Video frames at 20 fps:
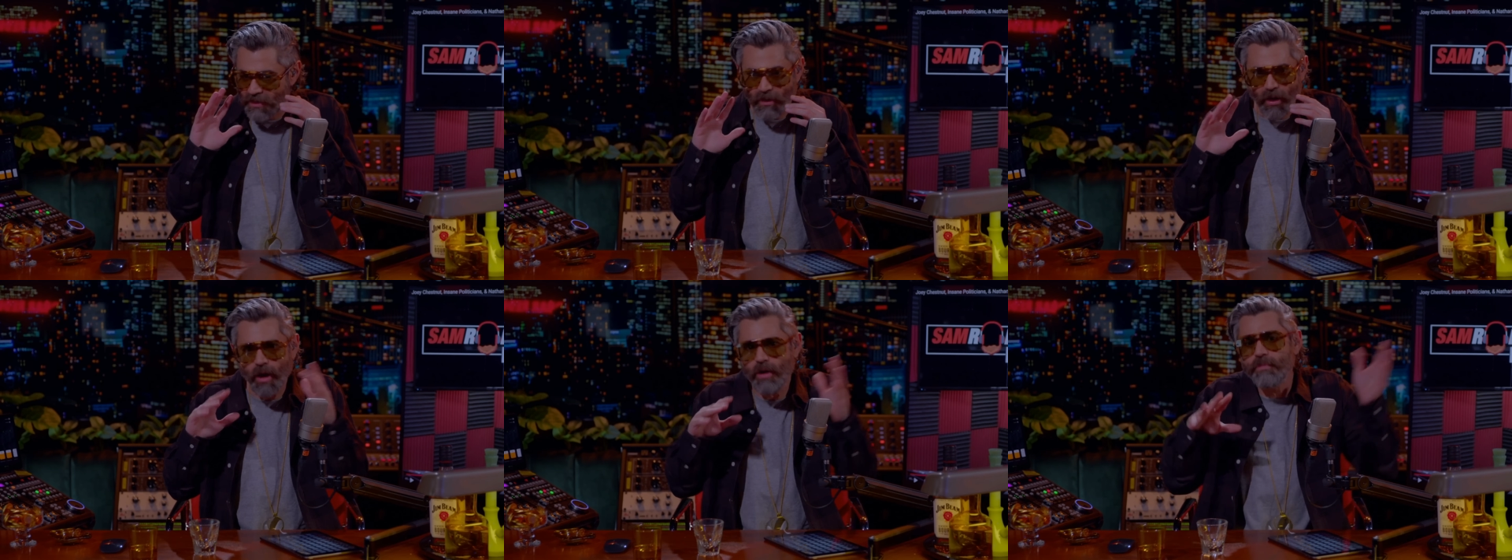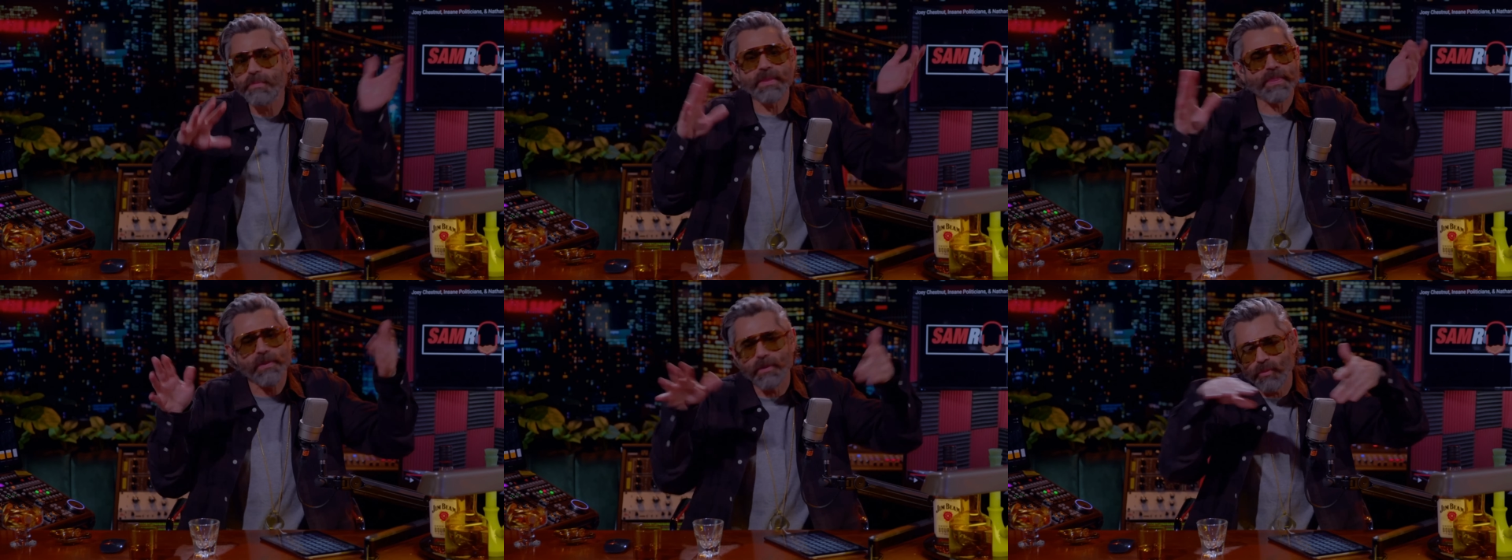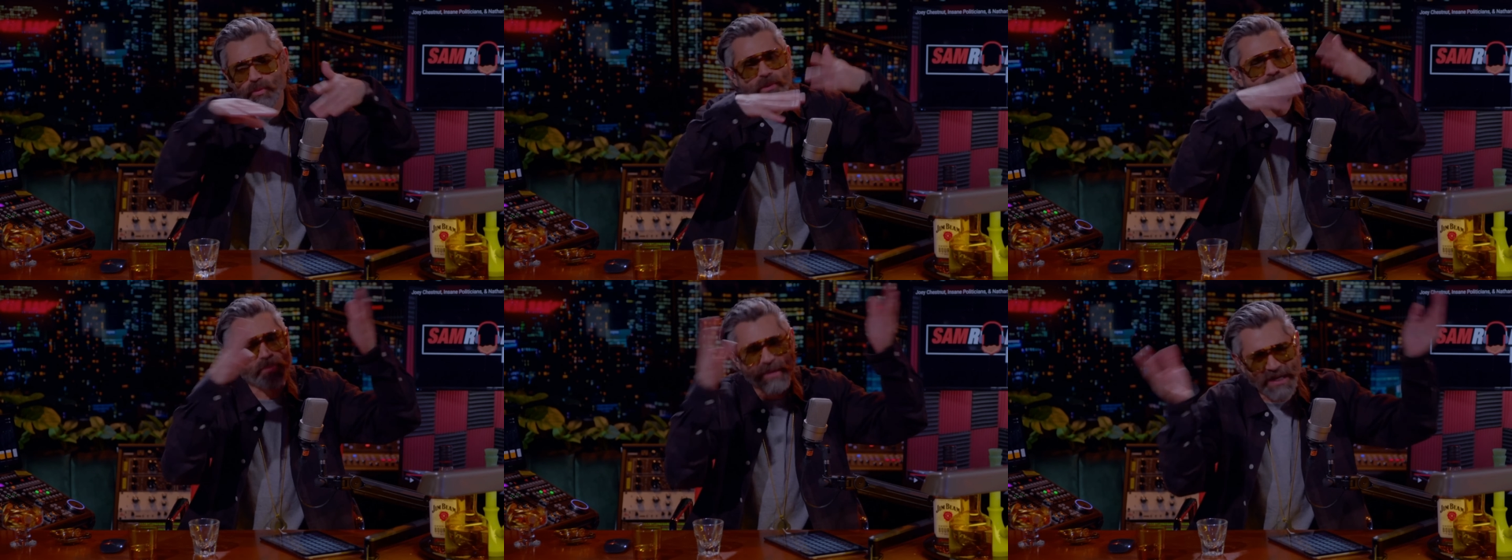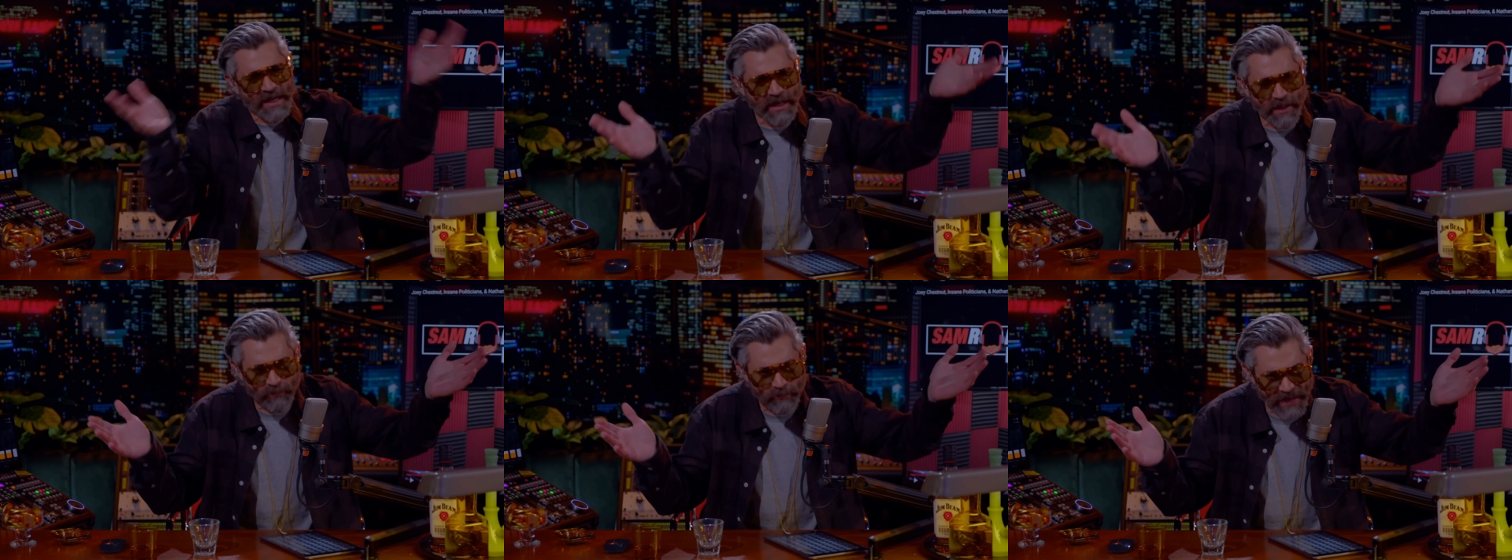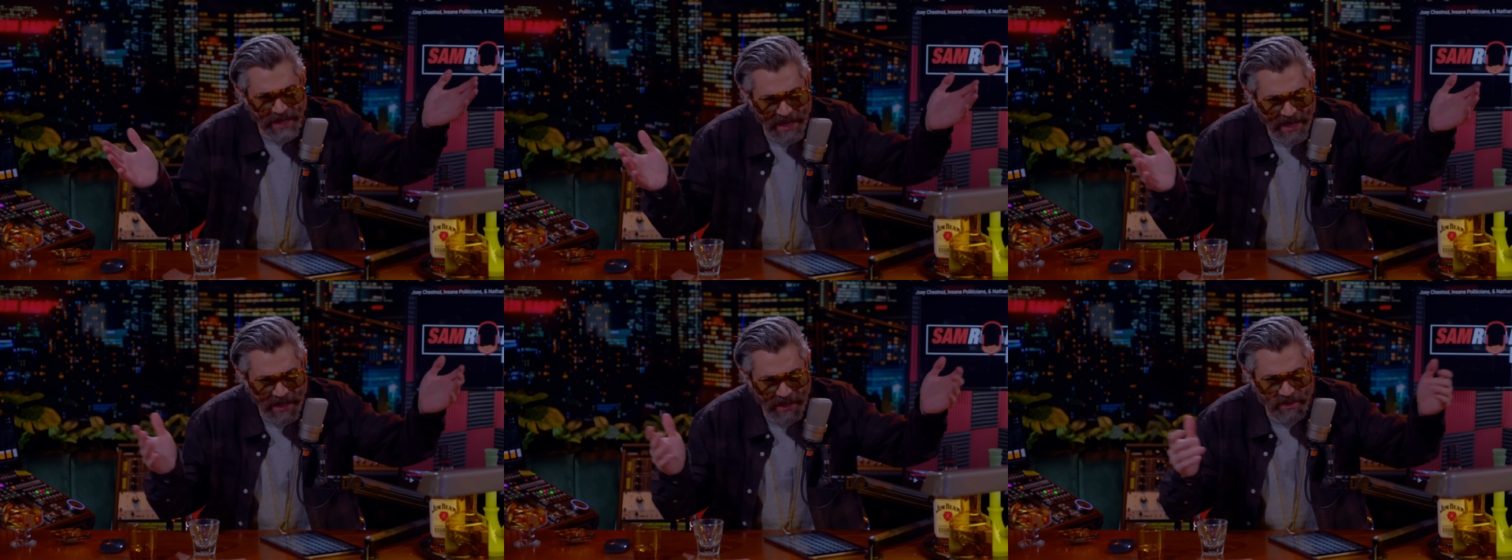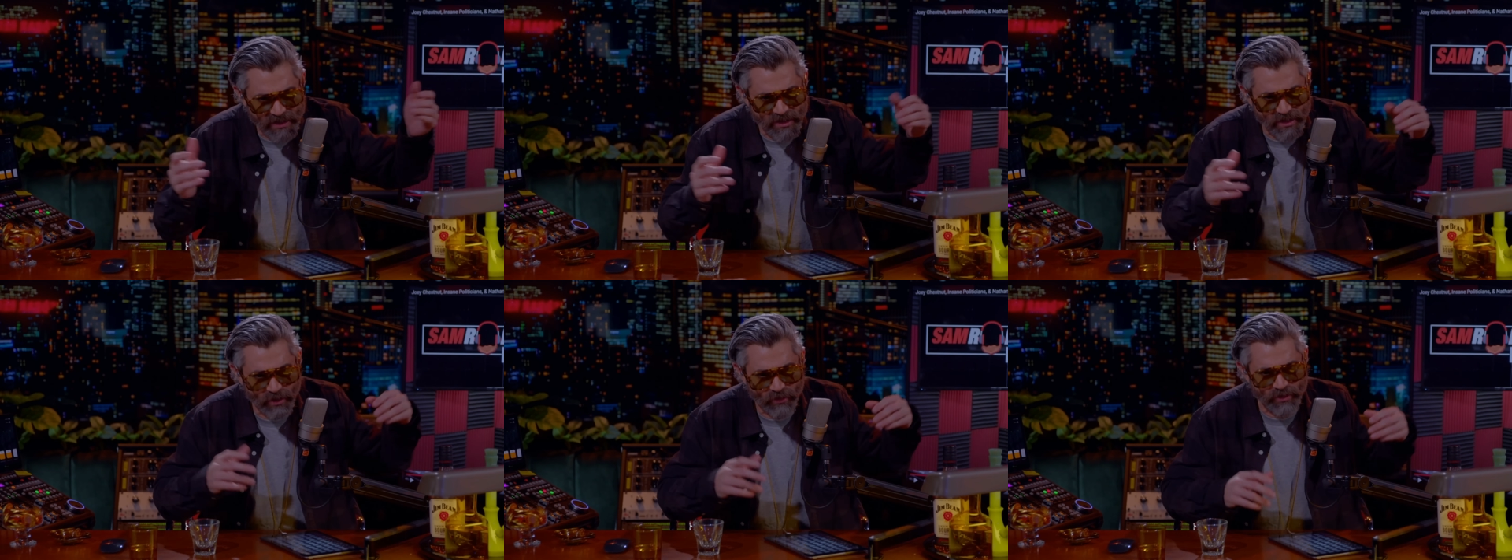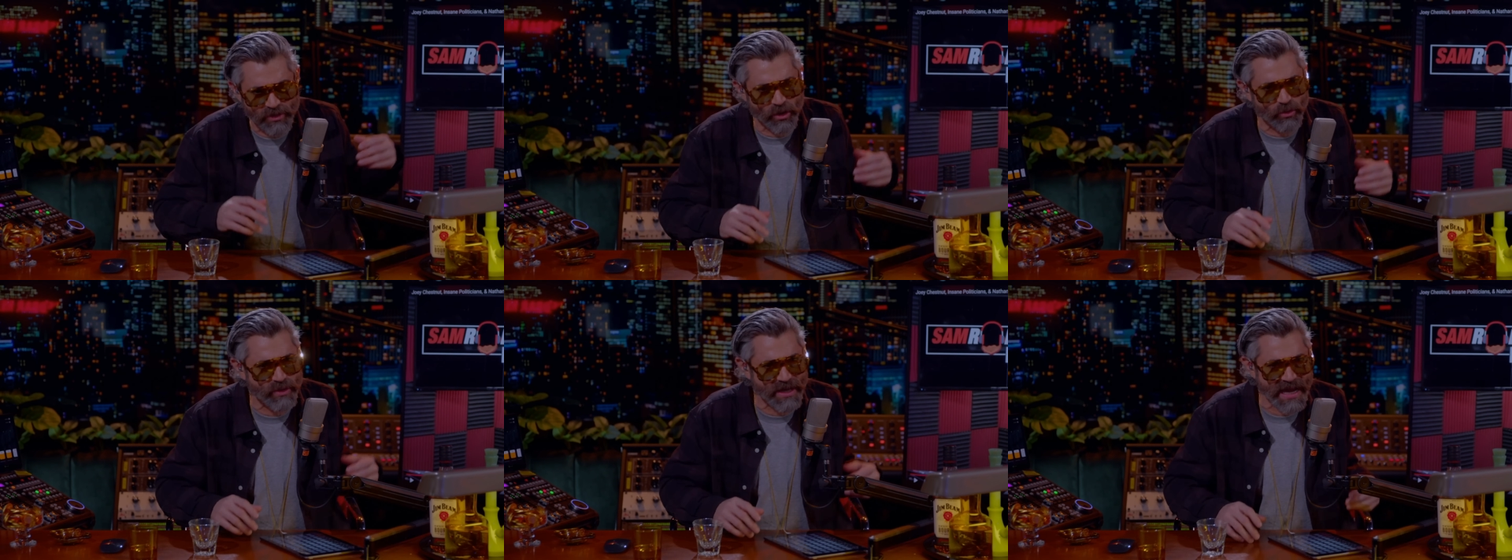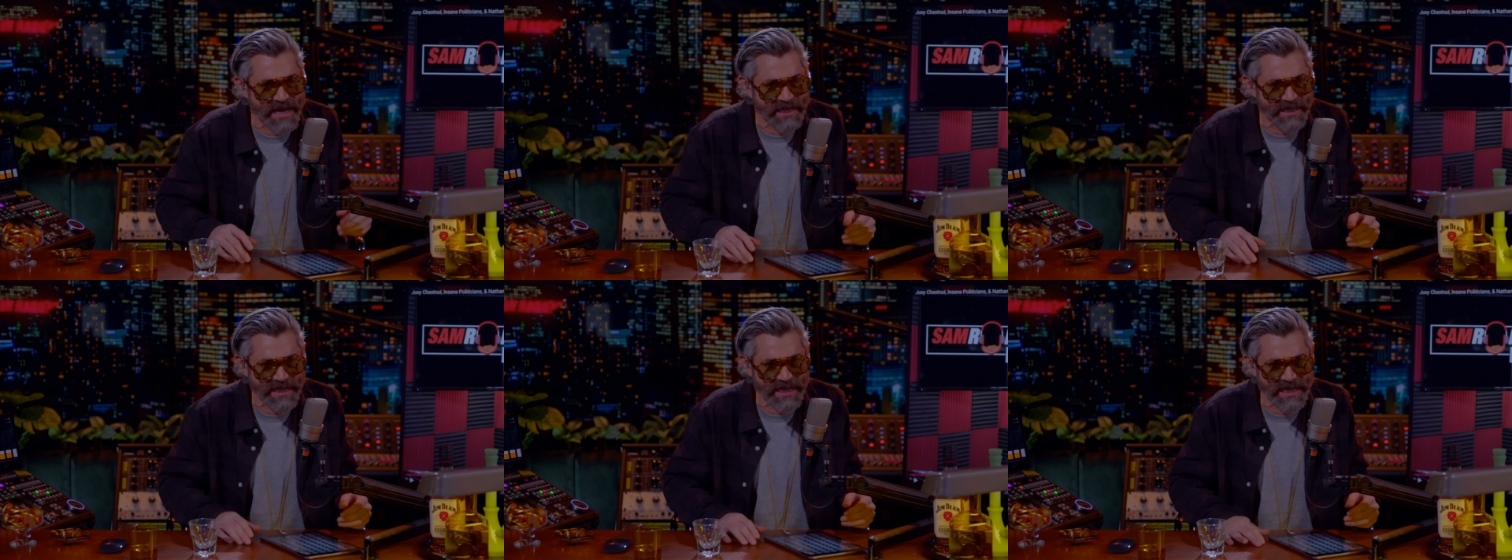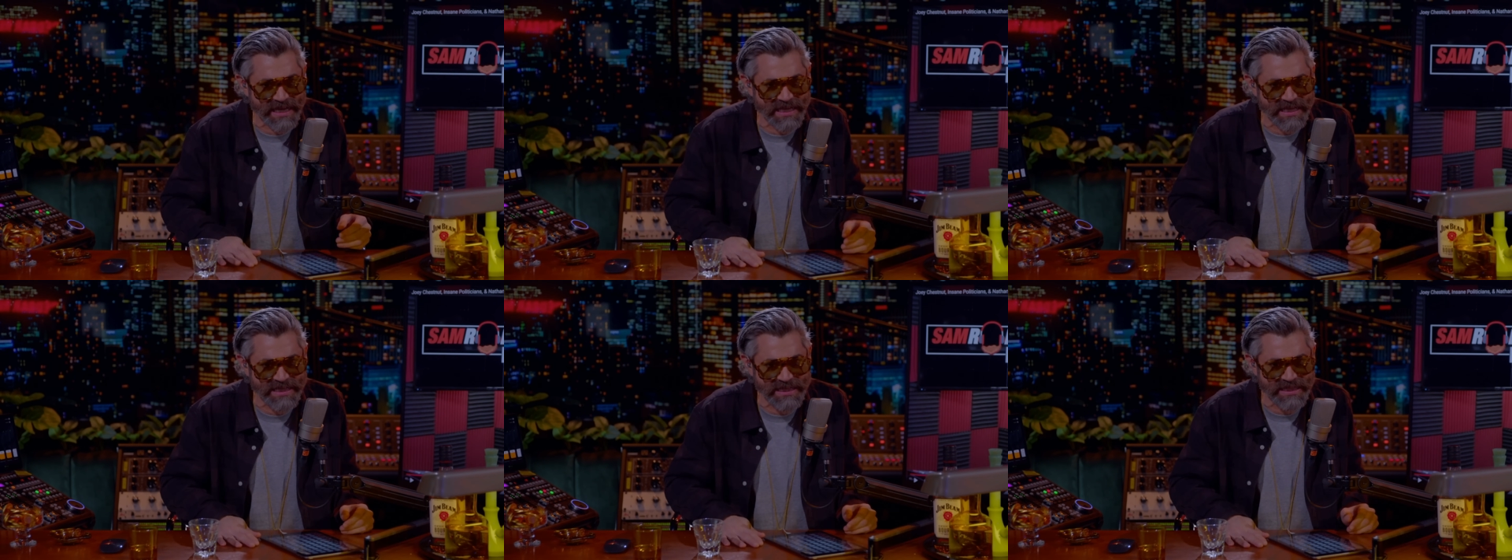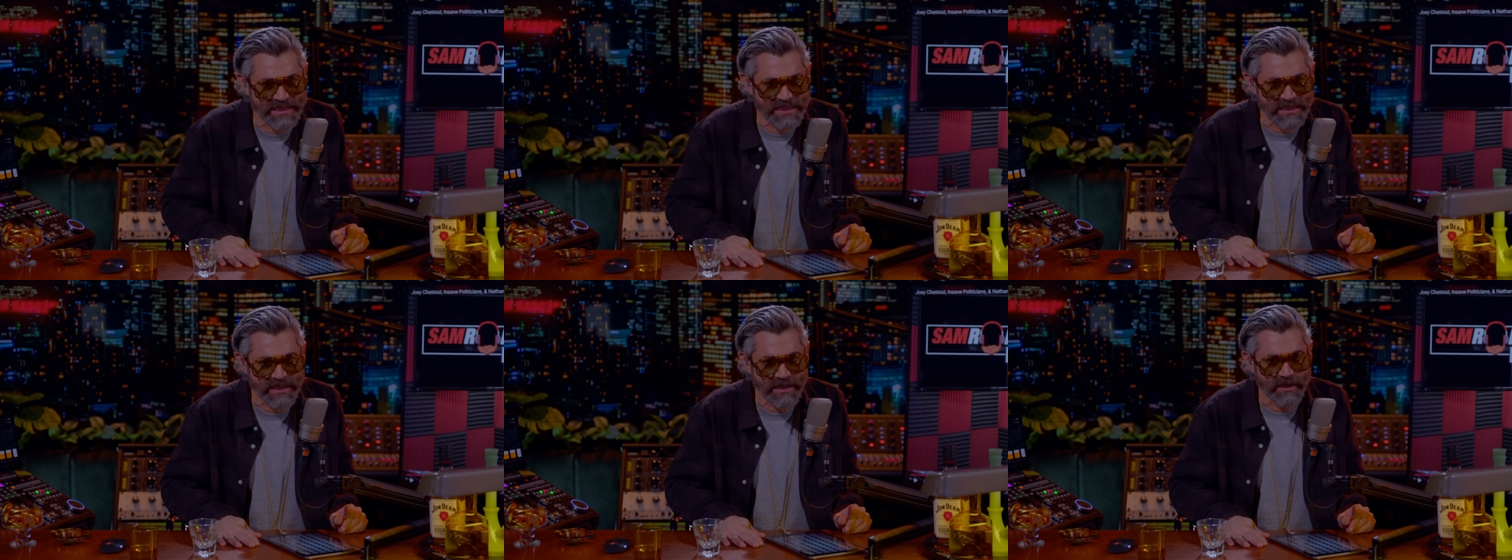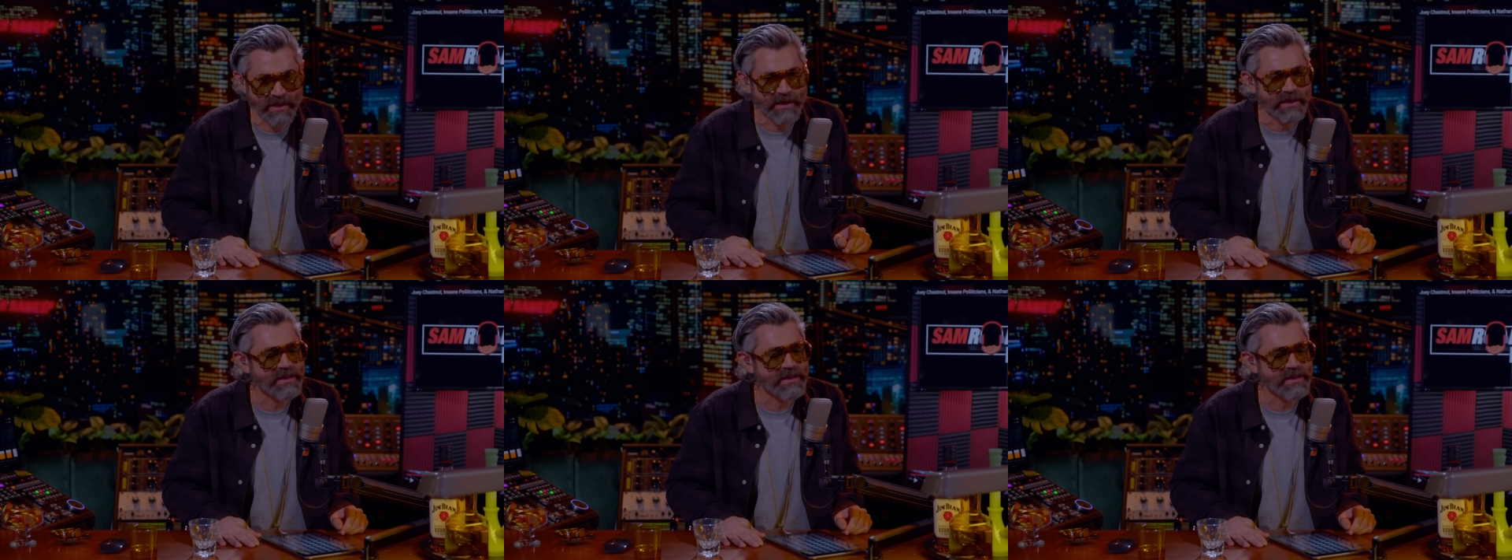but we're bringing them back, so it's okay, kids.